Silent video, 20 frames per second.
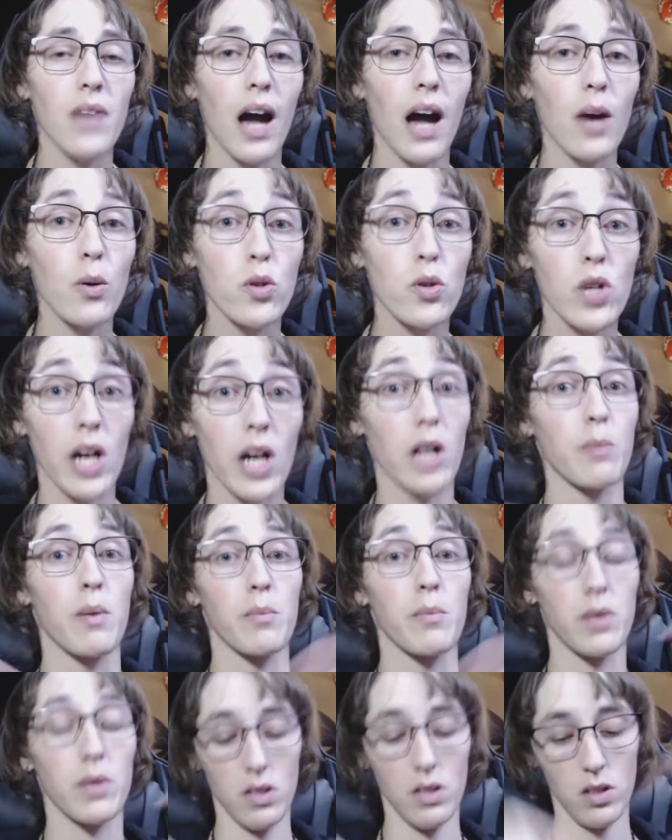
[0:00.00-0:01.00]
I will try to
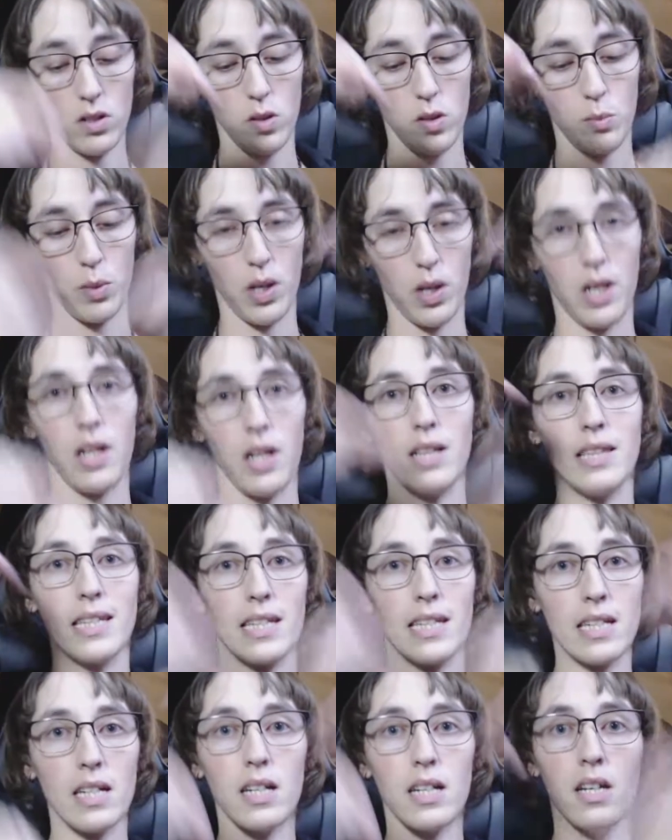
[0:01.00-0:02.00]
remember to put a
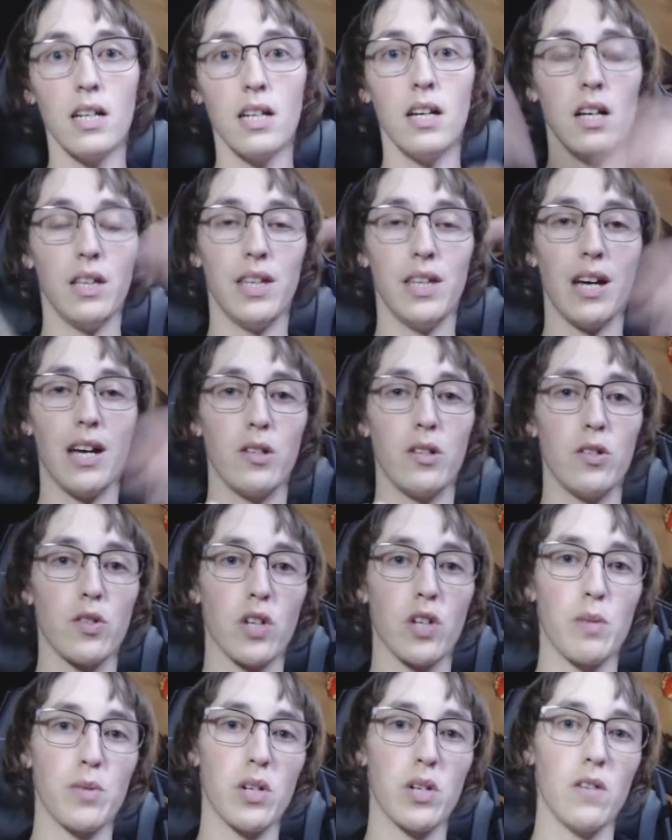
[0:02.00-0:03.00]
link down in the
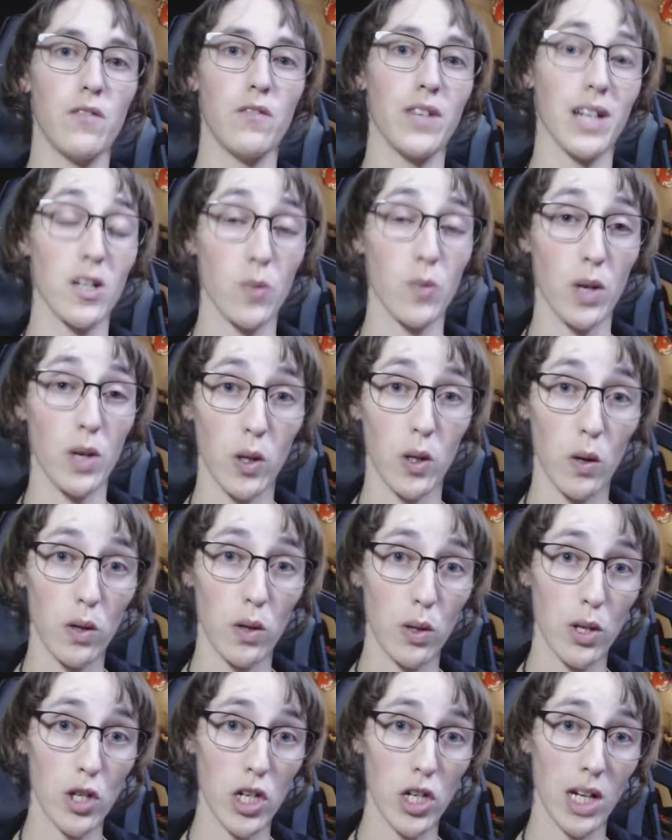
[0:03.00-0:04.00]
description if you guys want to go
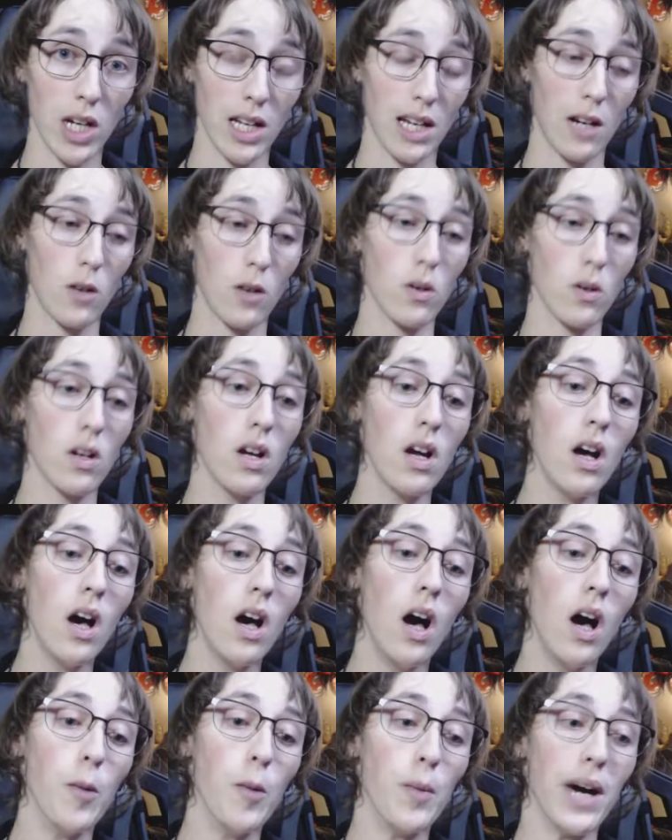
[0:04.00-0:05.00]
through and check it out.
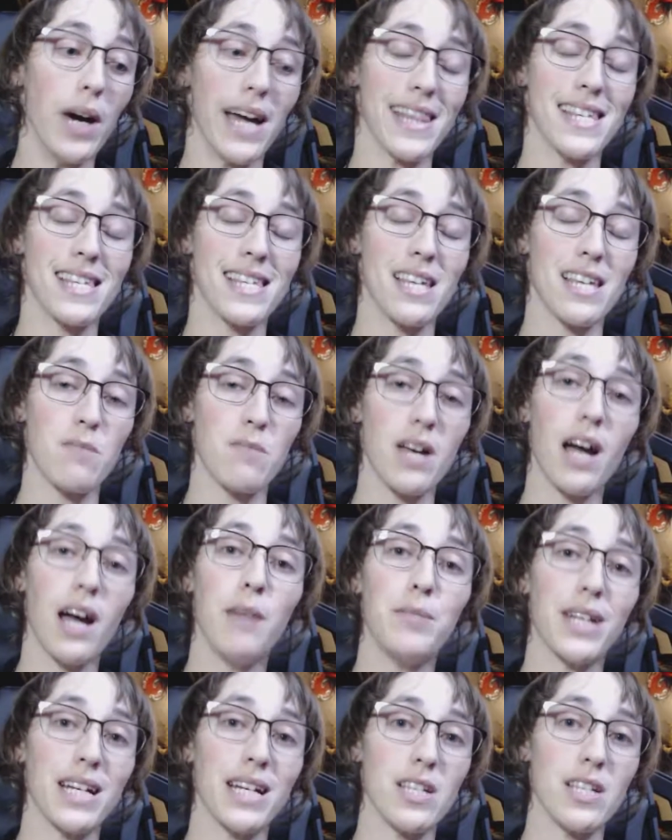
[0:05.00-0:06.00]
But at the same
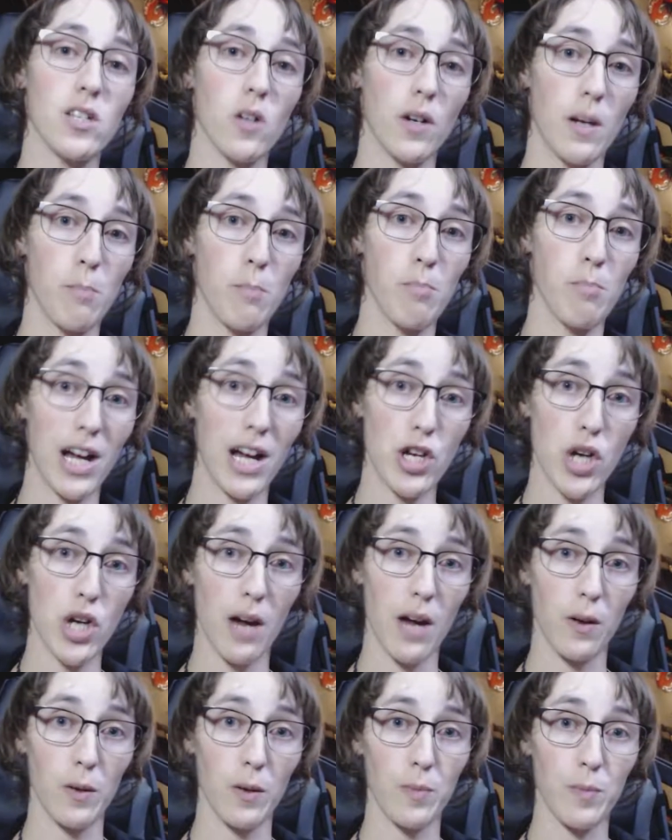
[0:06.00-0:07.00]
time that I started my
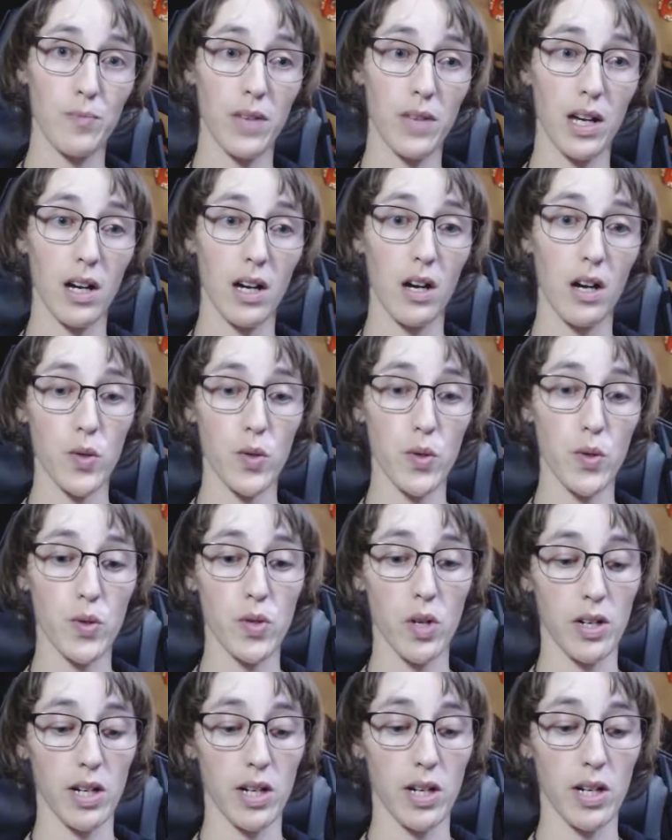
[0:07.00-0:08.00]
channel, I also
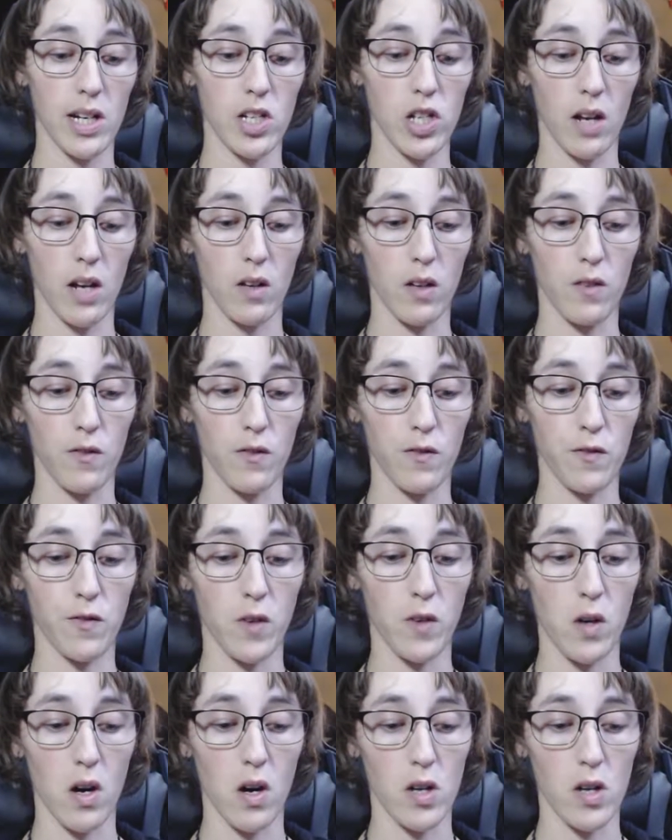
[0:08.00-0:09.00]
started a channel
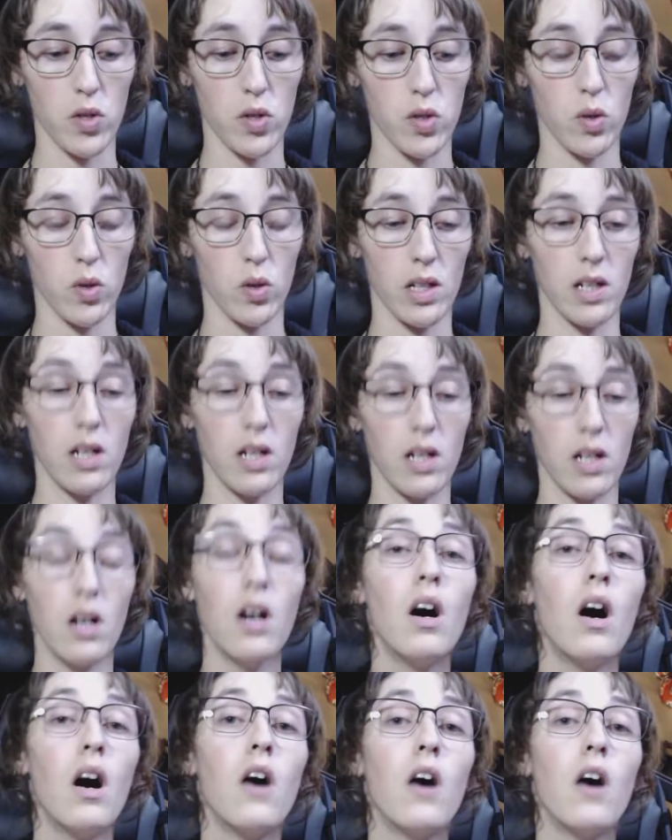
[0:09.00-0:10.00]
for our store
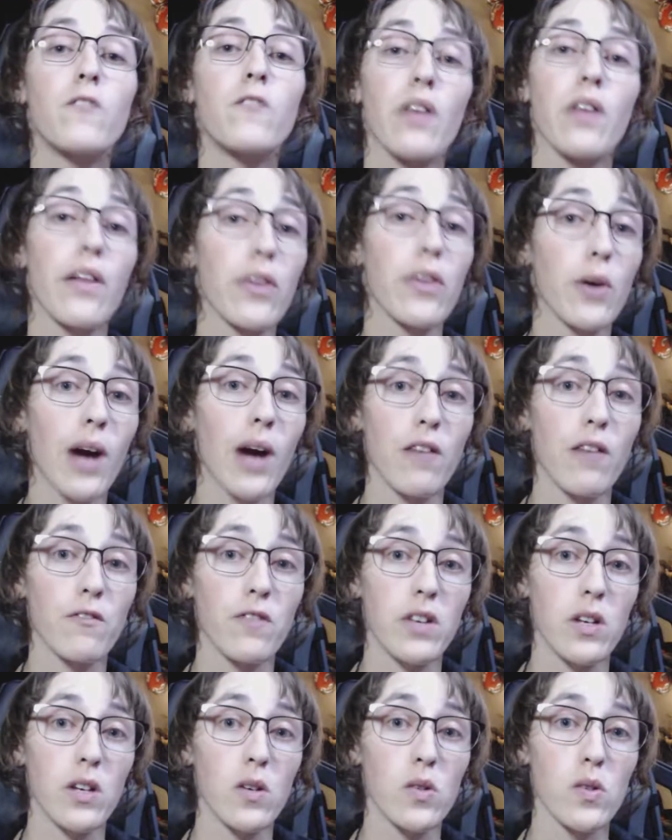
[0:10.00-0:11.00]
for
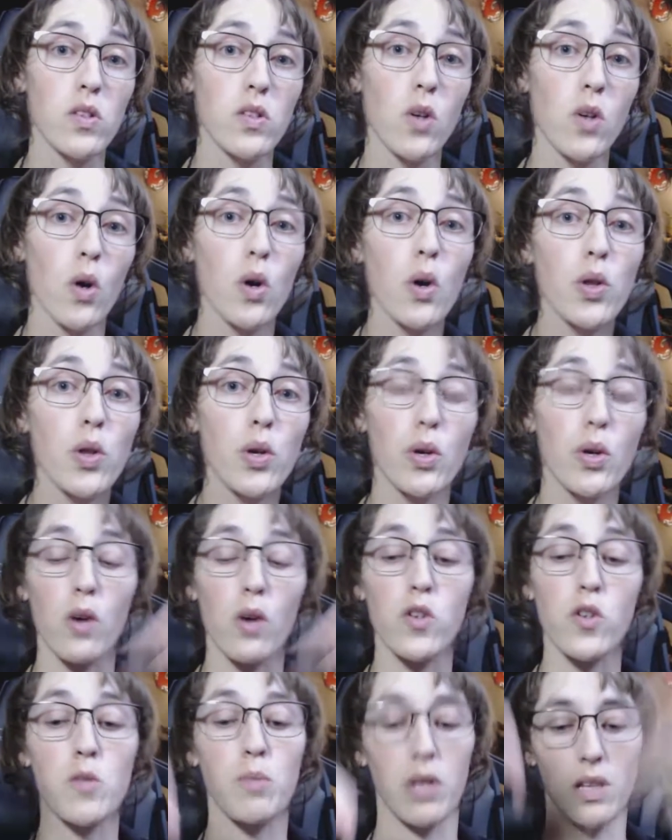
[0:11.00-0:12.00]
leathercraft videos. So I'll go through and
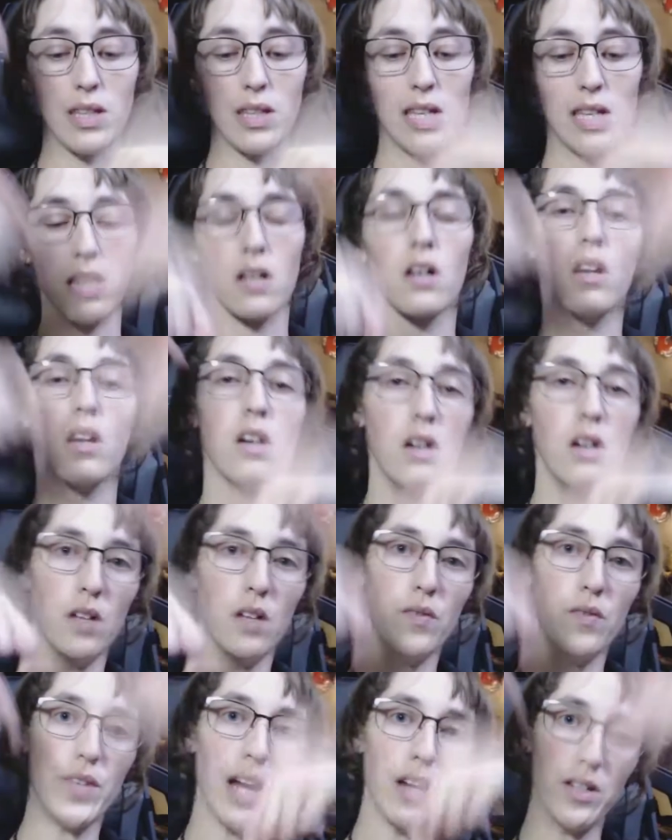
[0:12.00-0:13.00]
I'll also put a link
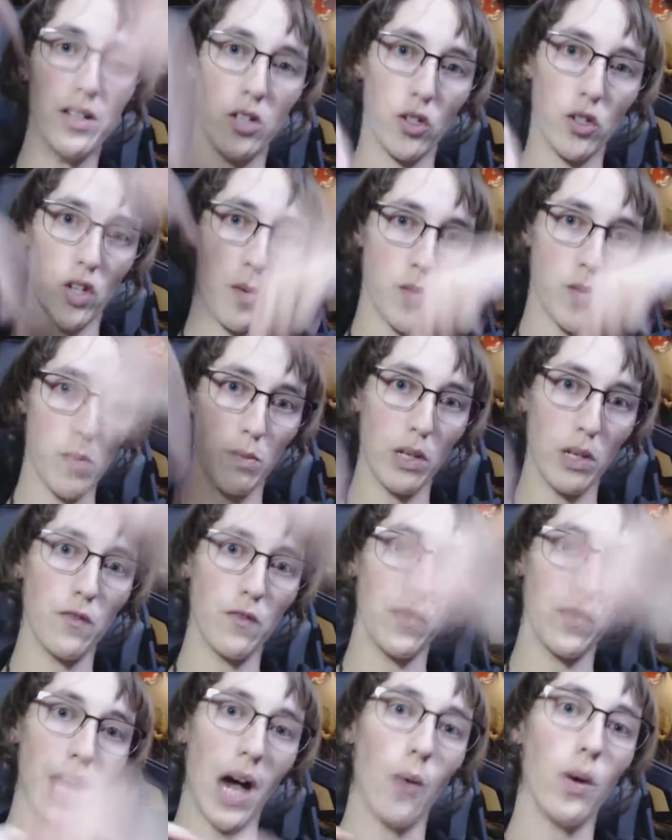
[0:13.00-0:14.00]
down in the description below
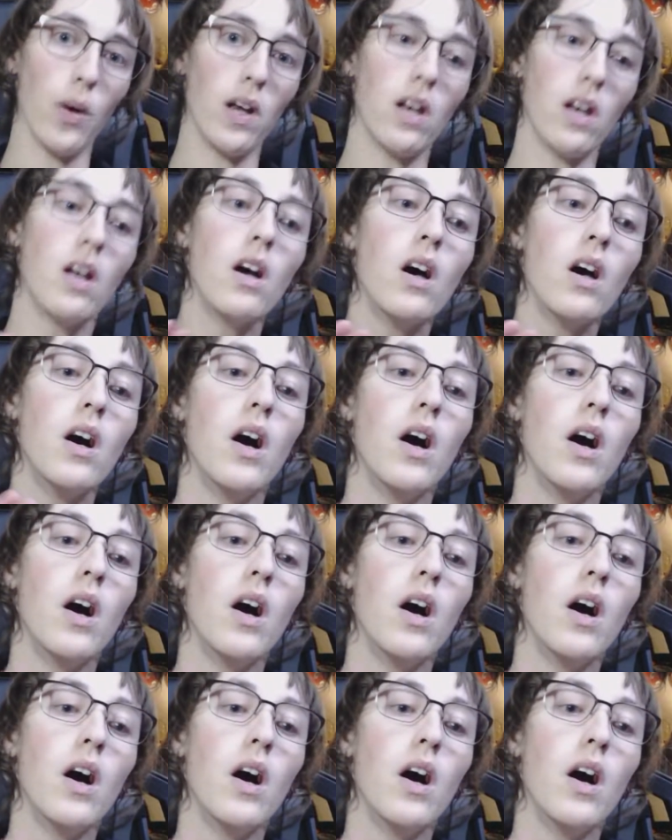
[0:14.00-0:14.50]
for that one.